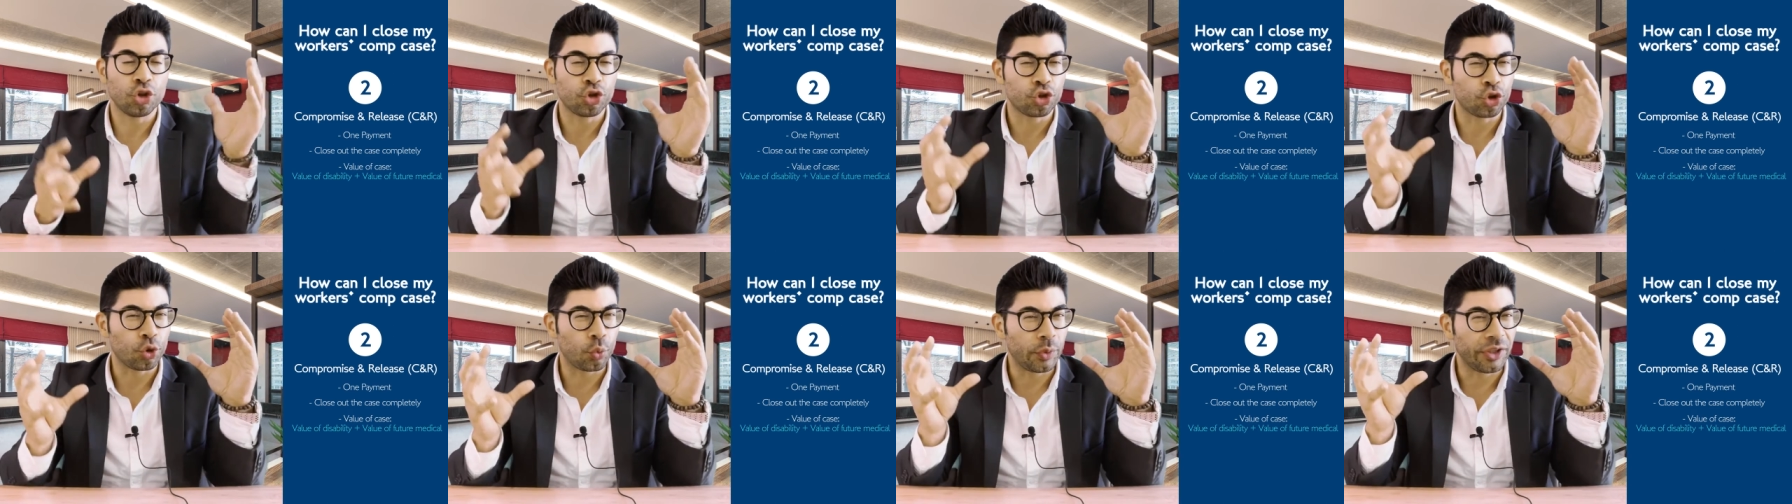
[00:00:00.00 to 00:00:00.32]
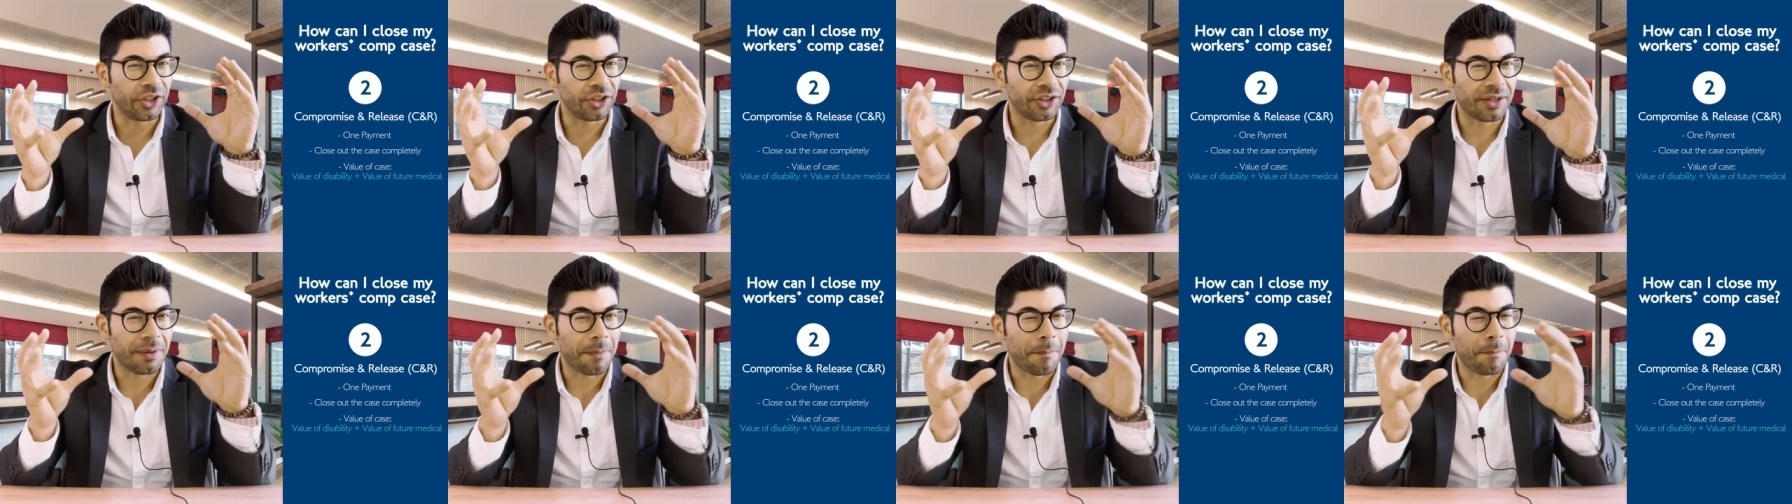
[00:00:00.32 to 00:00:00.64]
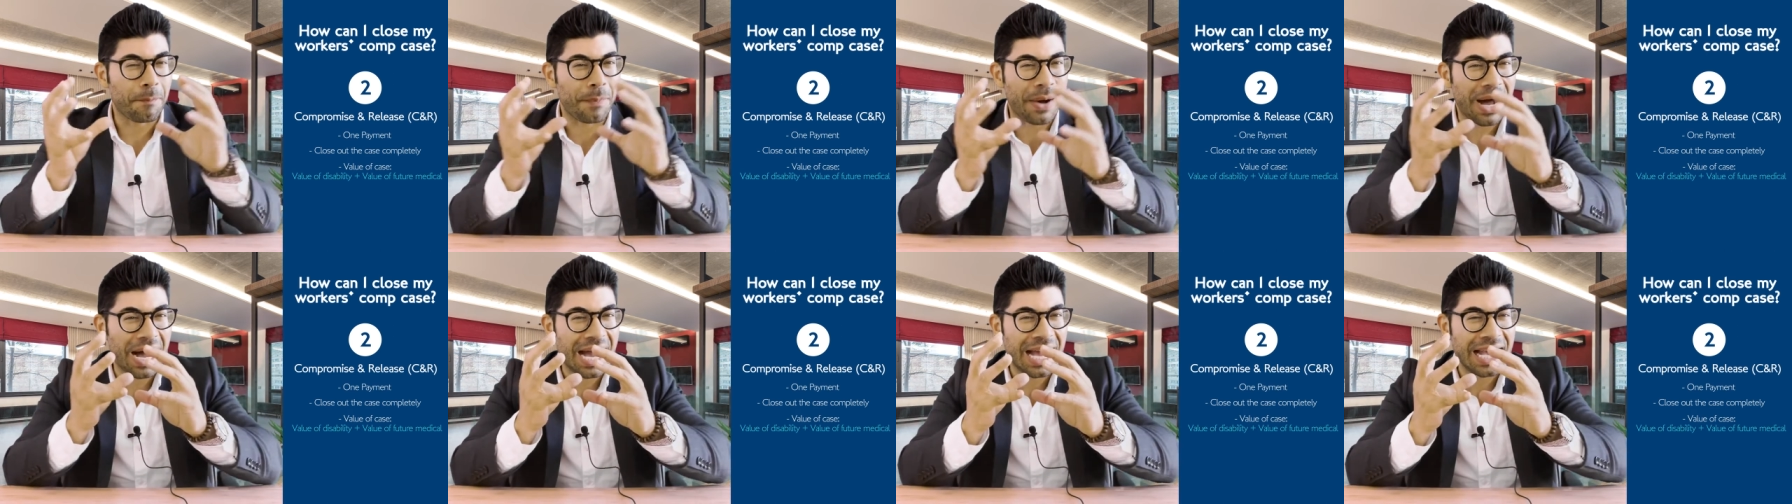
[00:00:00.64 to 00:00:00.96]
So when you
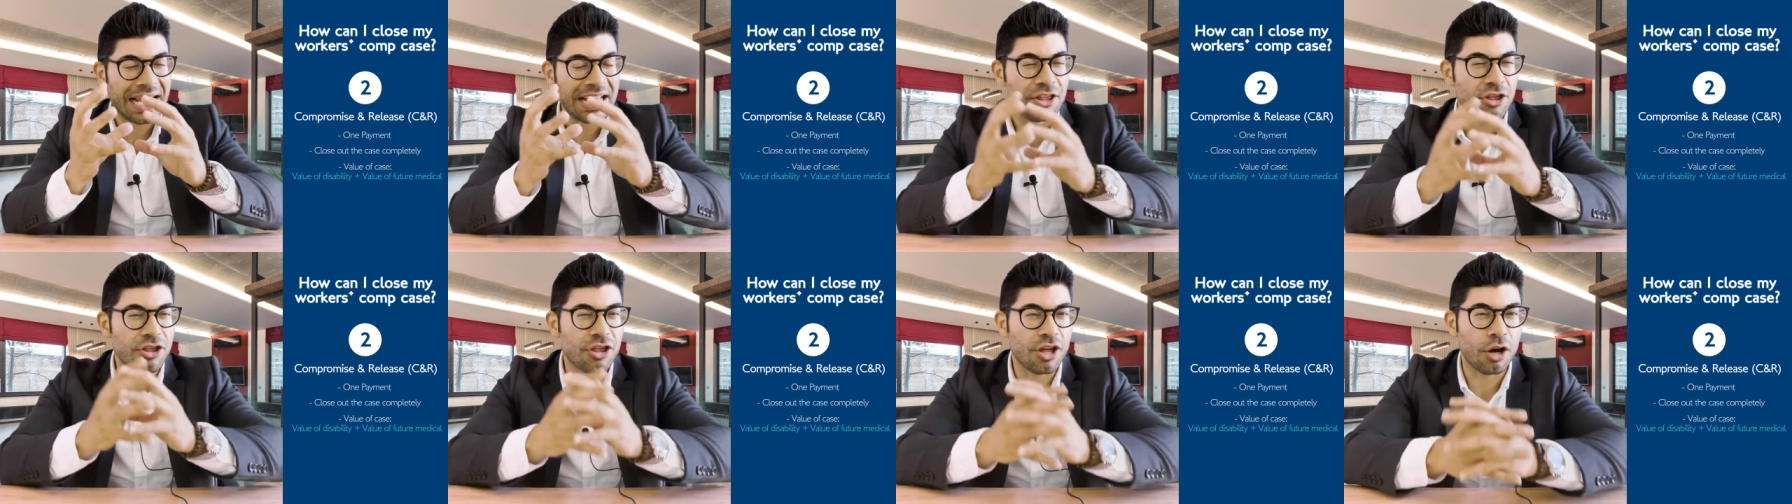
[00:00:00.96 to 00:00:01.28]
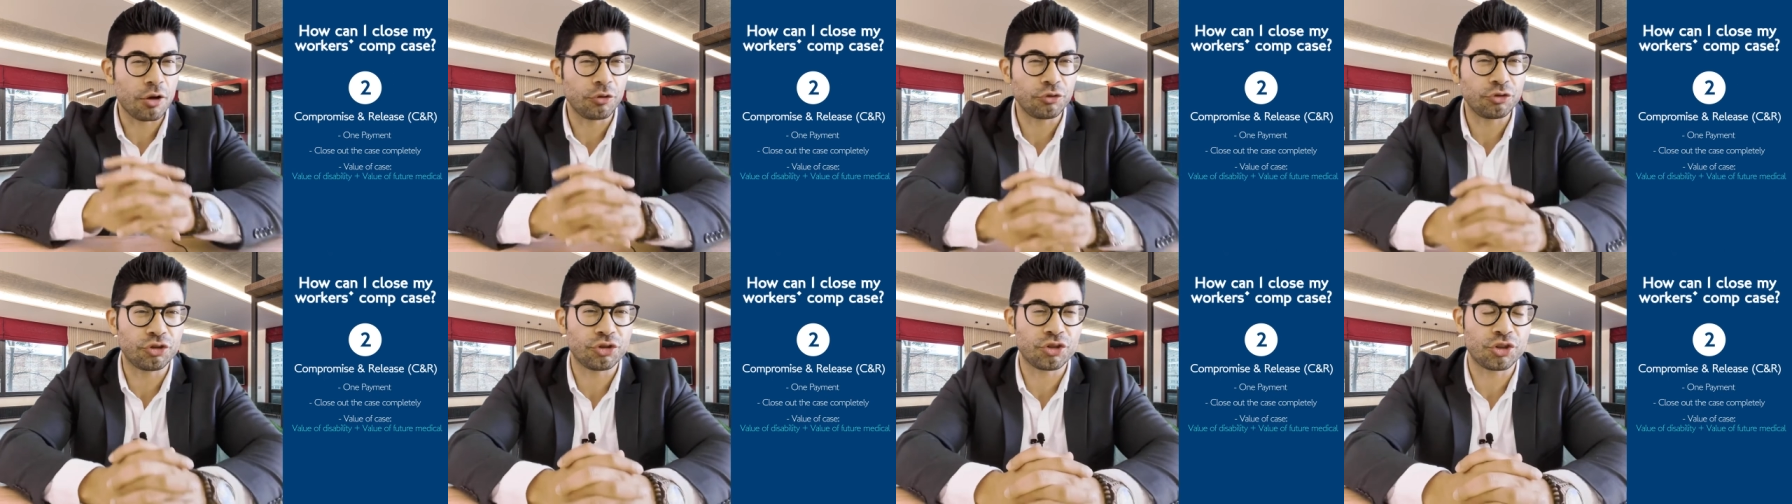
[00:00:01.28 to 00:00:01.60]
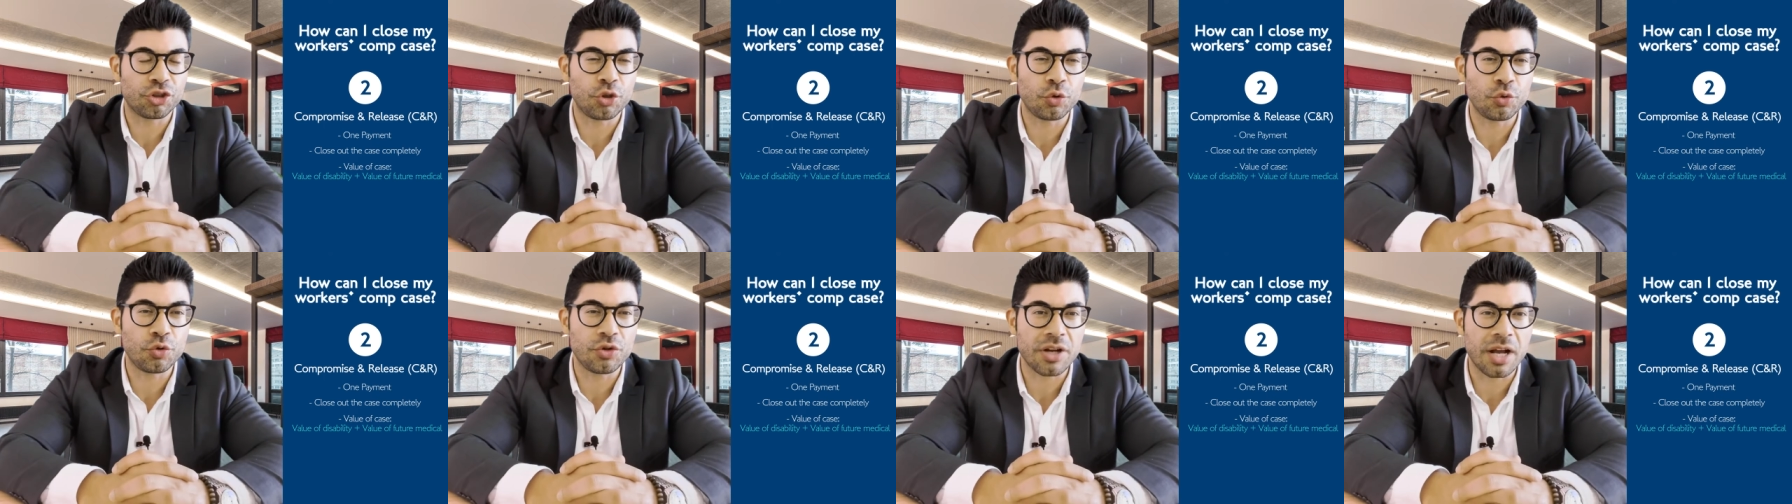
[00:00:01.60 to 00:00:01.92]
combine those
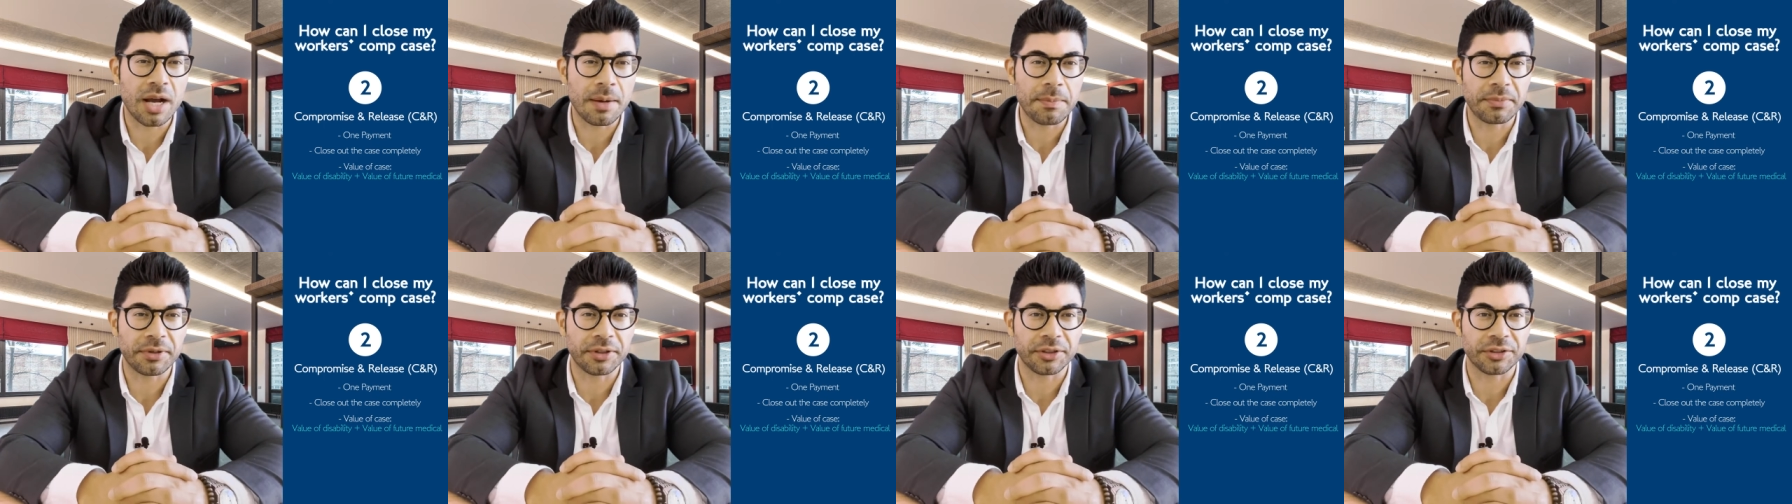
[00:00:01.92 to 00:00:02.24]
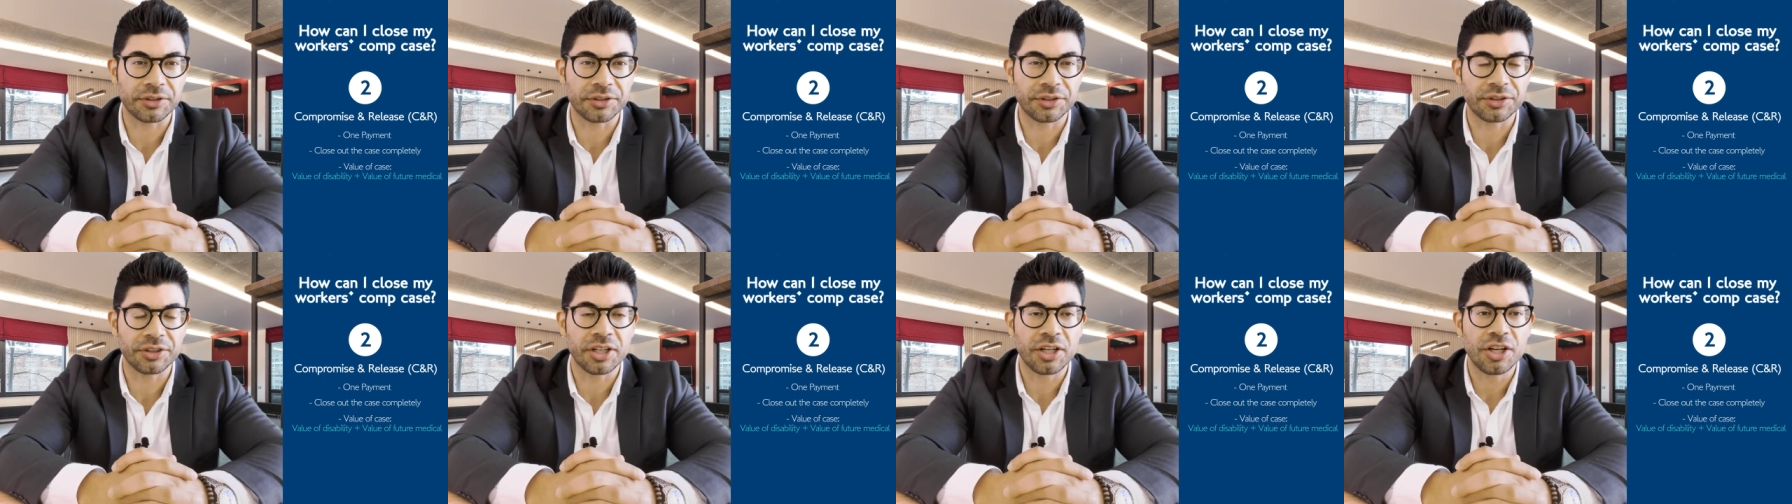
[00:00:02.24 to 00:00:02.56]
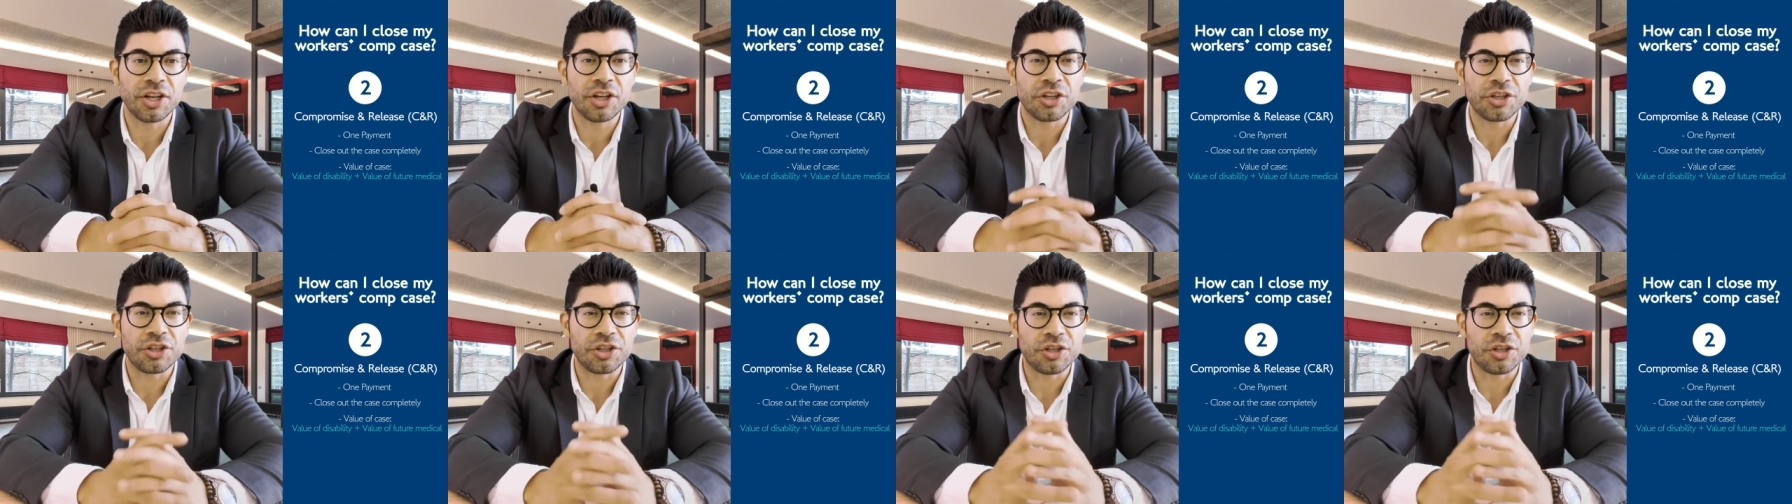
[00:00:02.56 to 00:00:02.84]
two numbers,